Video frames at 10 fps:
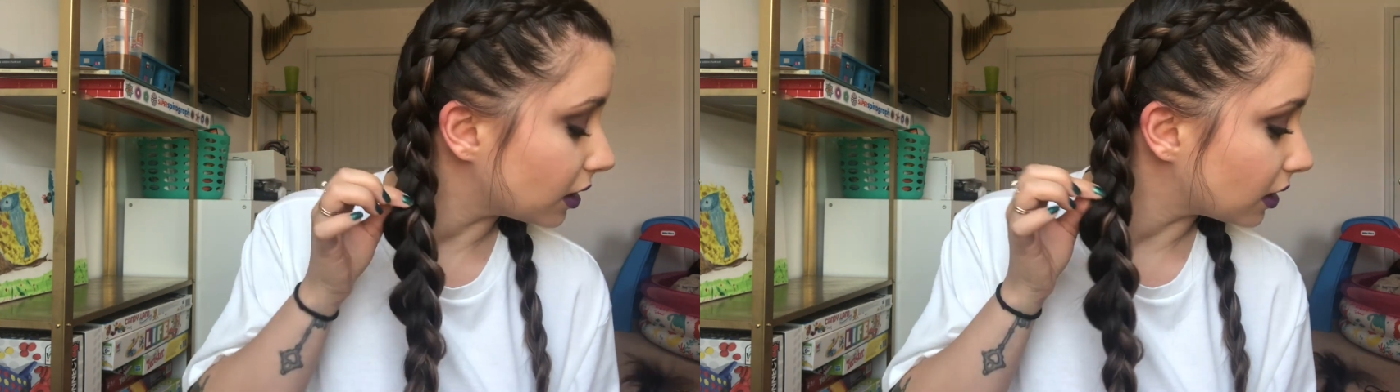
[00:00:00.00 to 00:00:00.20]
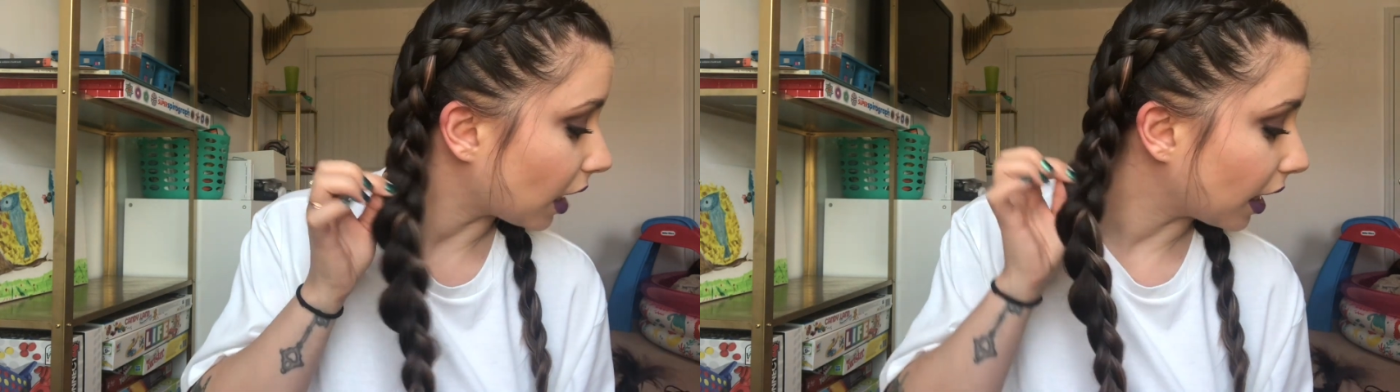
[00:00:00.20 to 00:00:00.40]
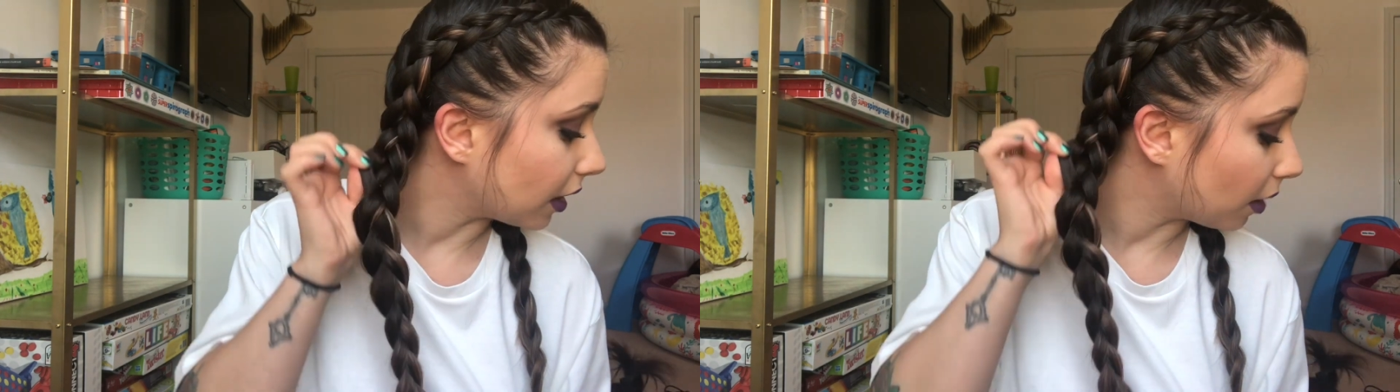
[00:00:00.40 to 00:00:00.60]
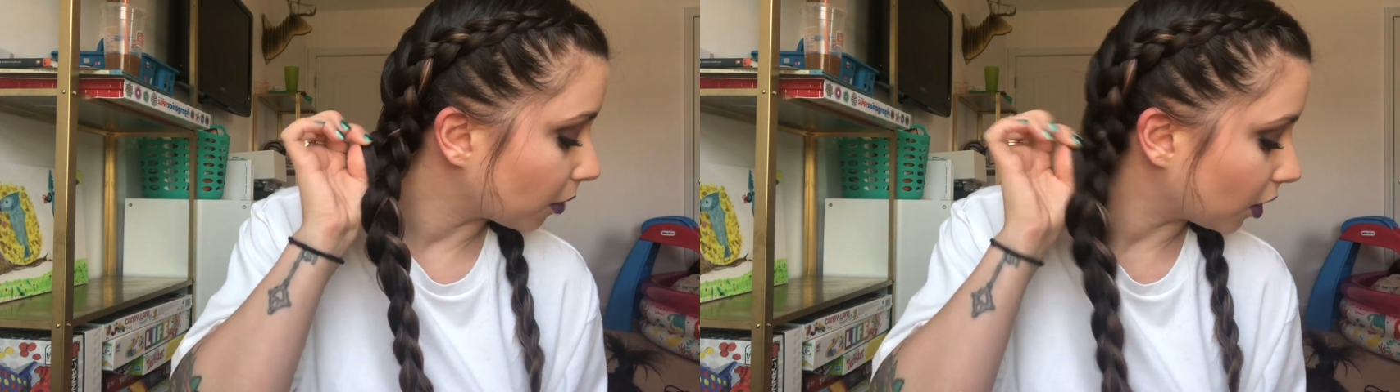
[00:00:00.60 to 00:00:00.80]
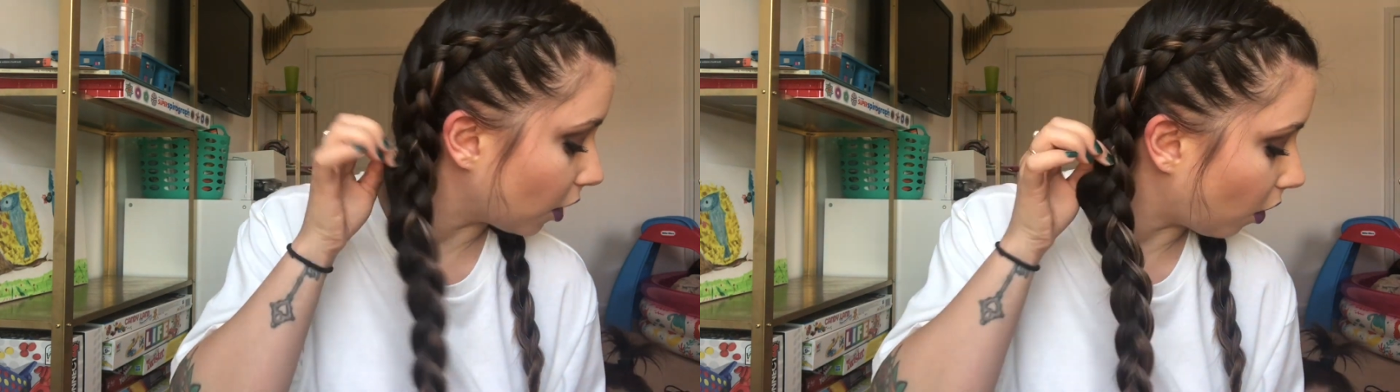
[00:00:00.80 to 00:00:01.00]
this side, and I'm
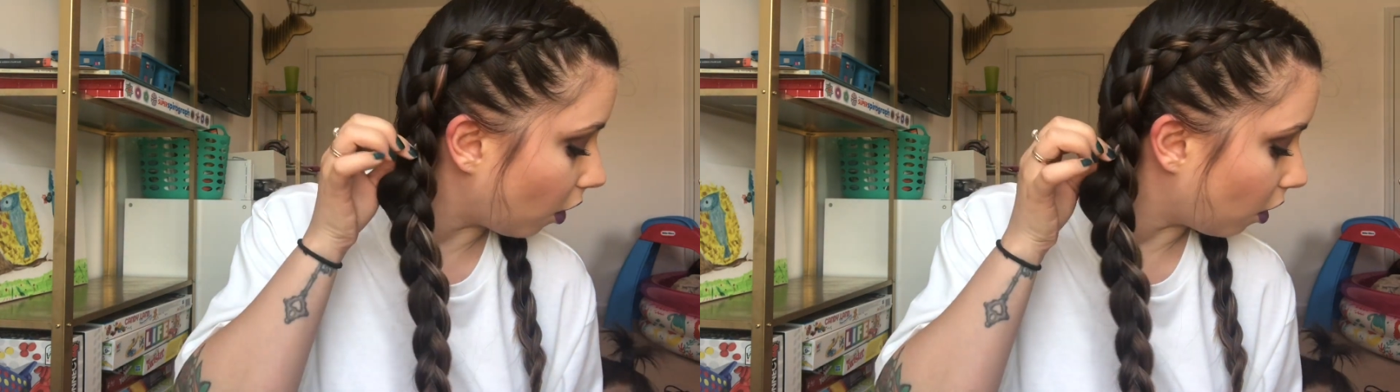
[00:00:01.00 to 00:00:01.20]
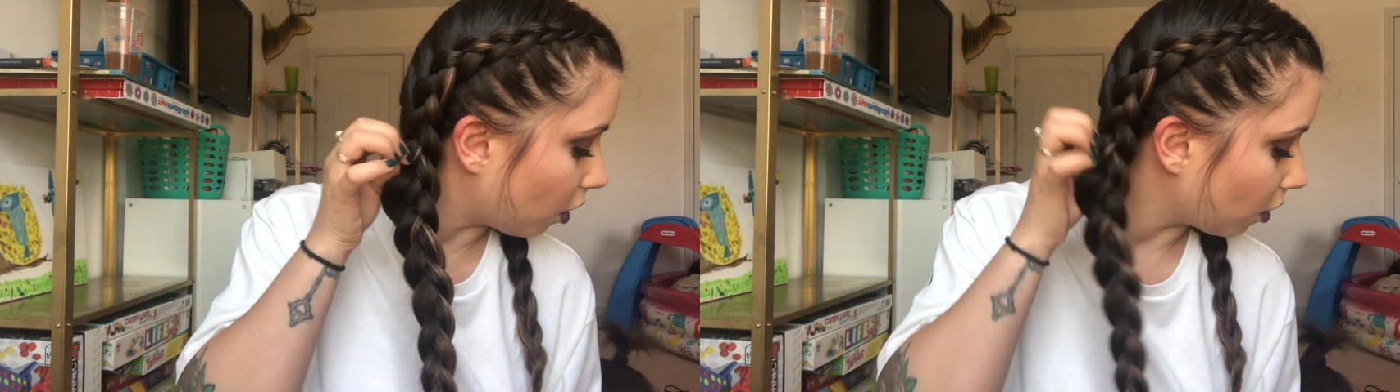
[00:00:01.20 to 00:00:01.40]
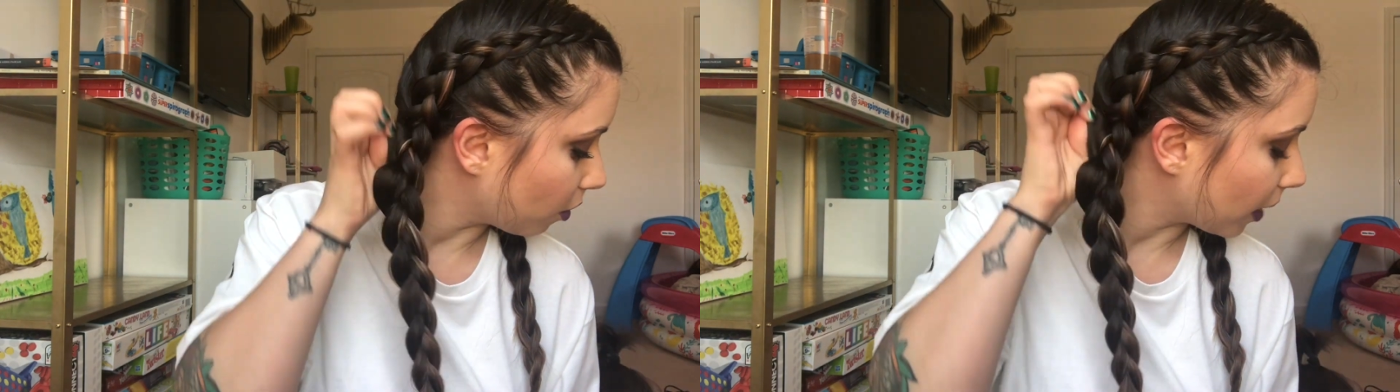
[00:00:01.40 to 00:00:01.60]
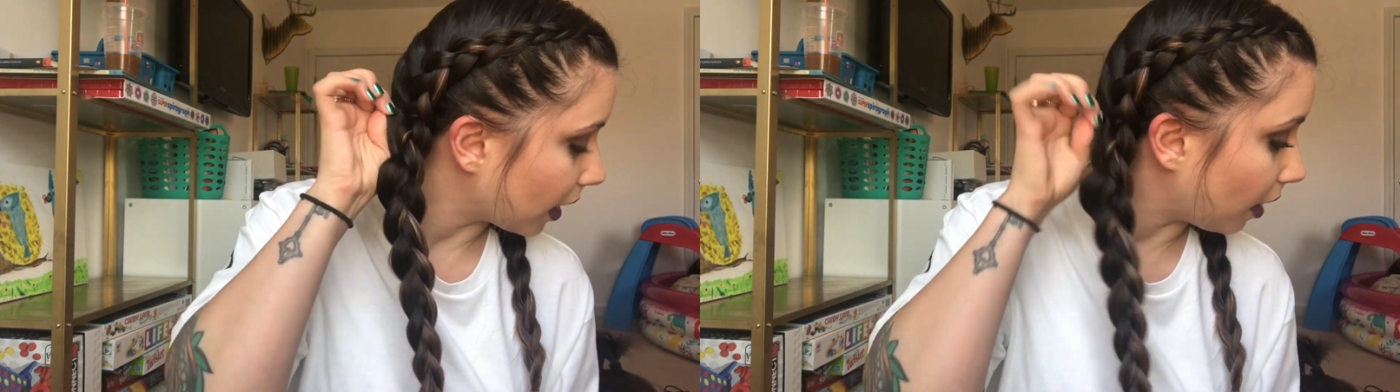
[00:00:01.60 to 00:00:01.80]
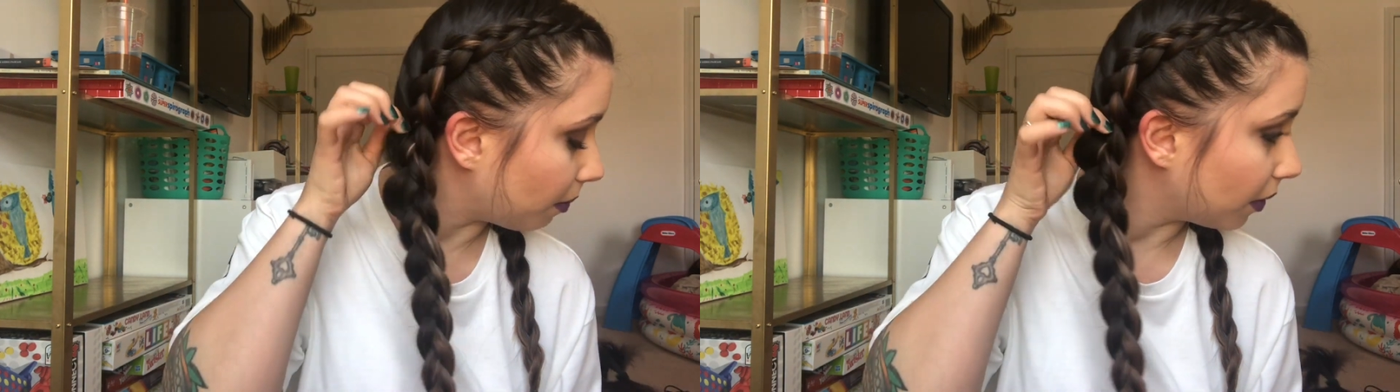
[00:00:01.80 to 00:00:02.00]
gonna go all the
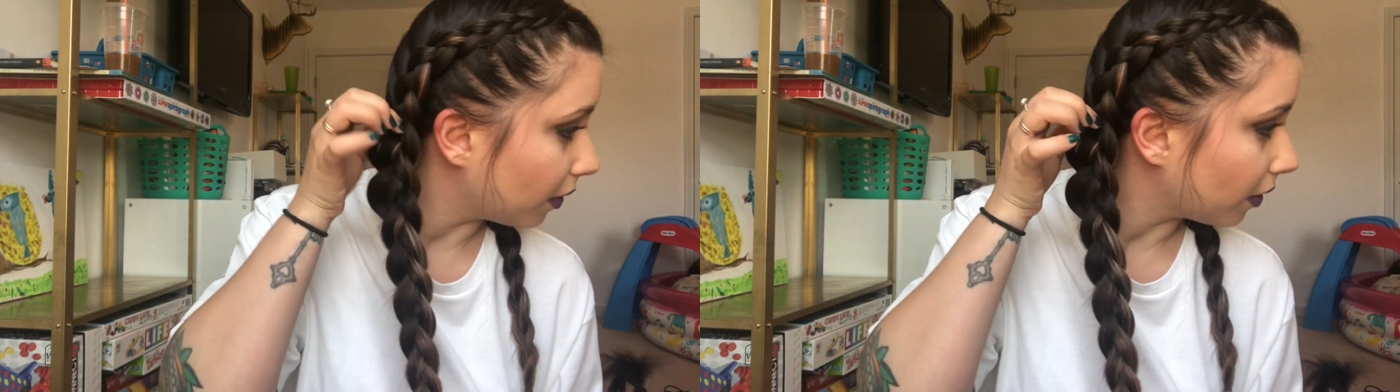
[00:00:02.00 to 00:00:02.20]
way up